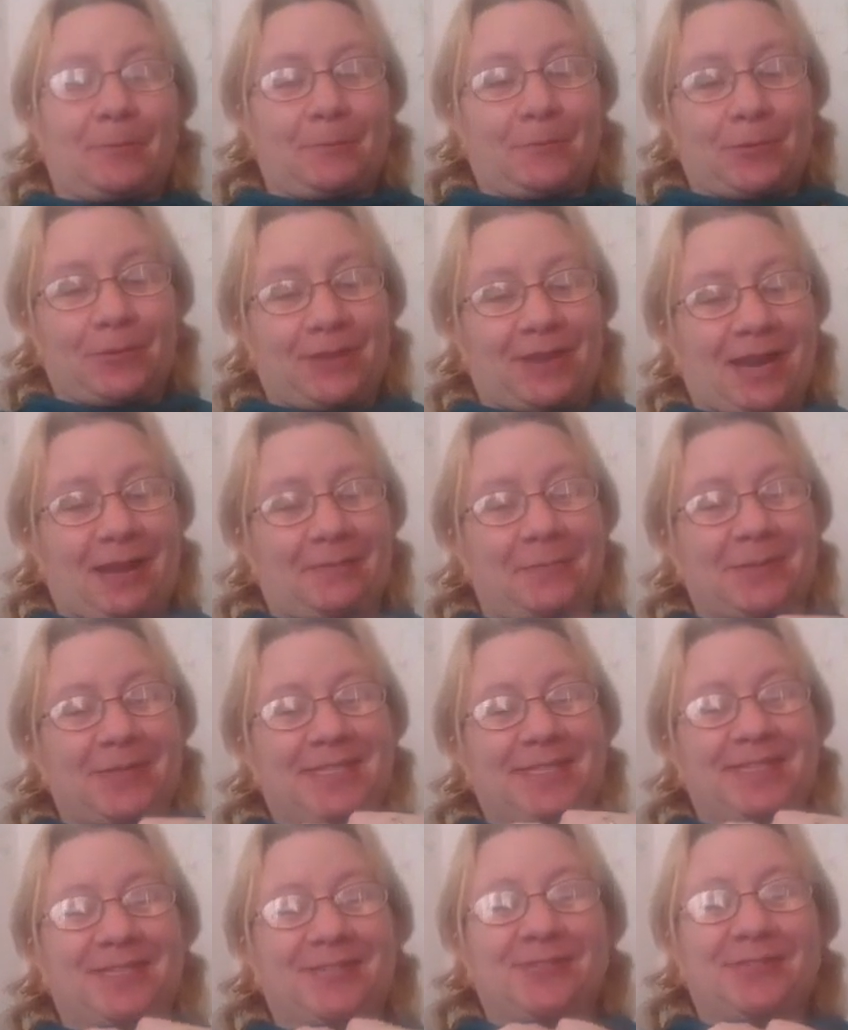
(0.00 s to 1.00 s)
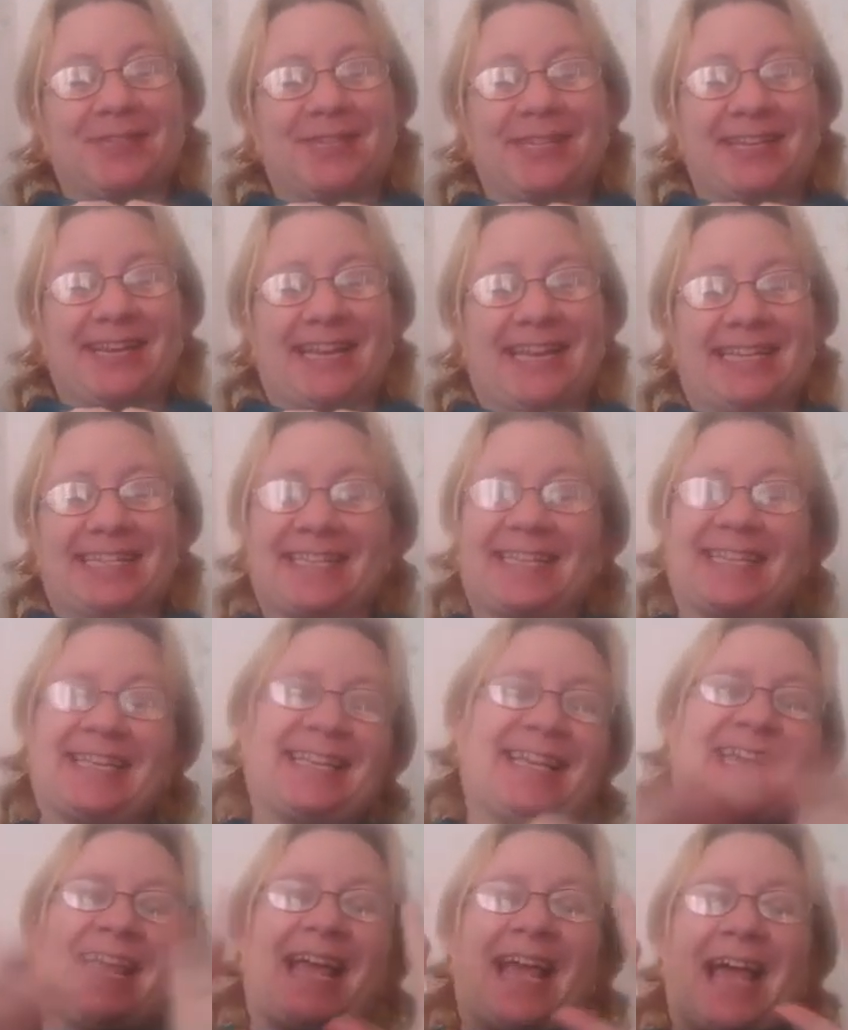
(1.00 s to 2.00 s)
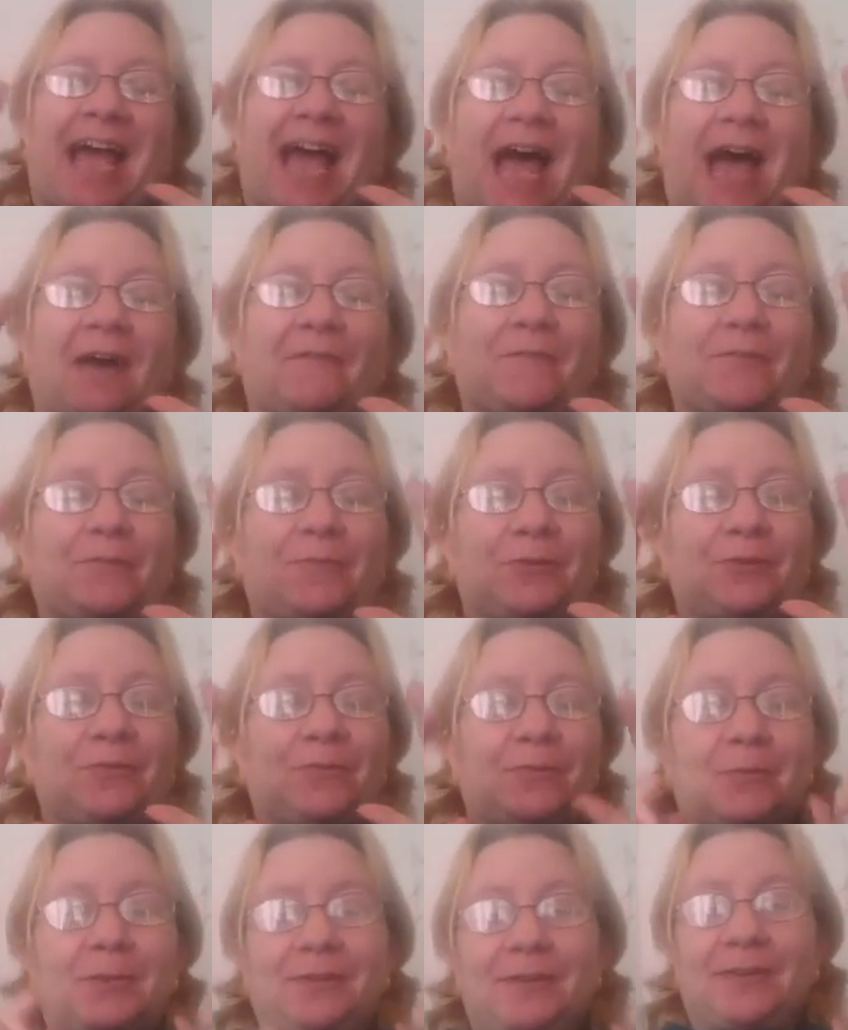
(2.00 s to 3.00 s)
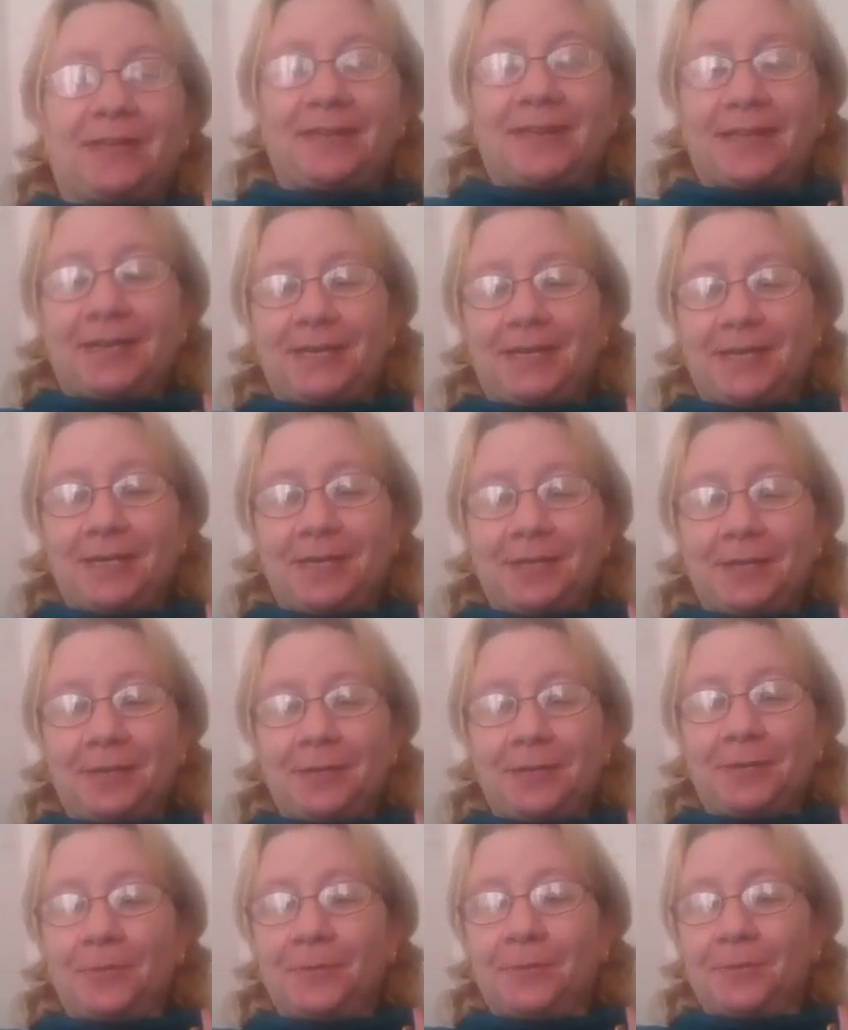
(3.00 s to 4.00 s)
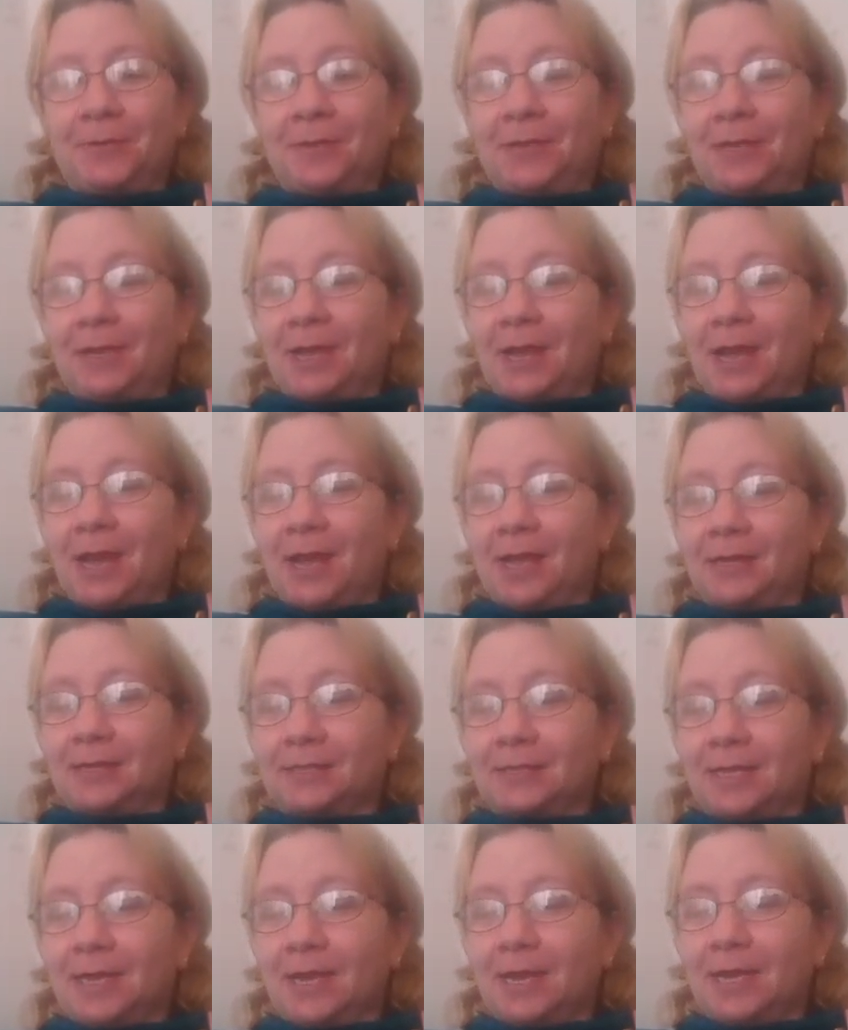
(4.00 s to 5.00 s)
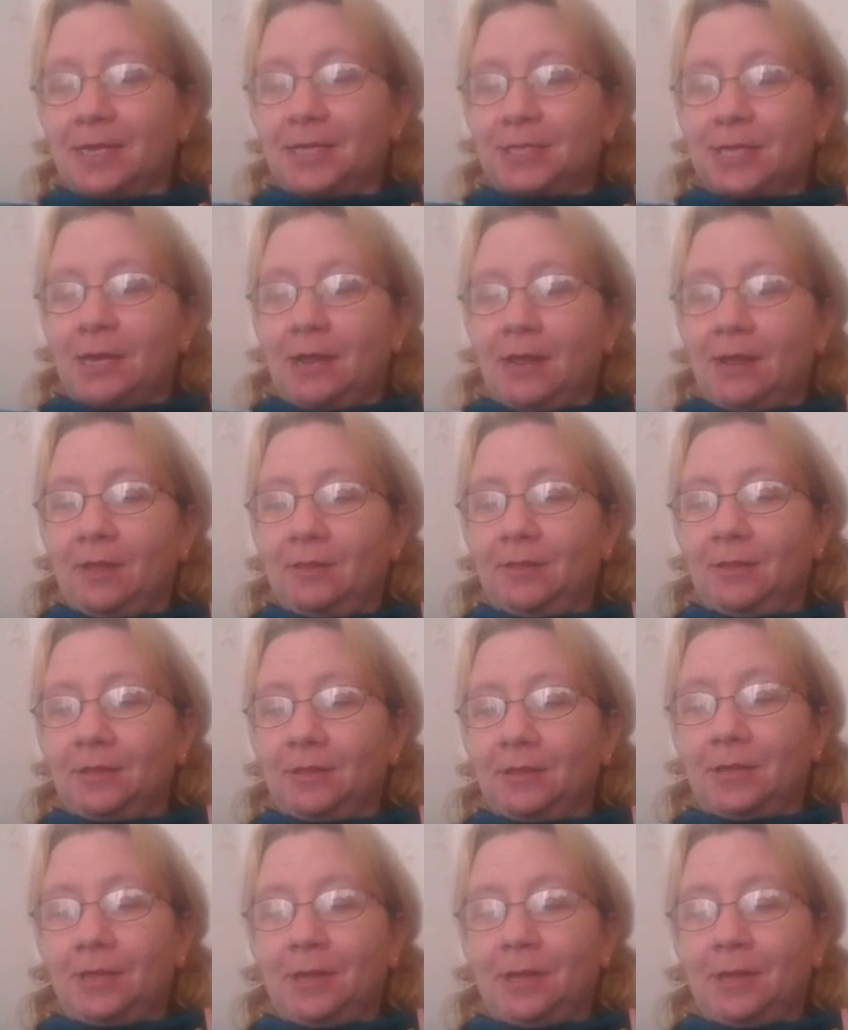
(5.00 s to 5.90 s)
be more than happy to talk to you later. Have a wonderful Monday. Thank you. And I shall.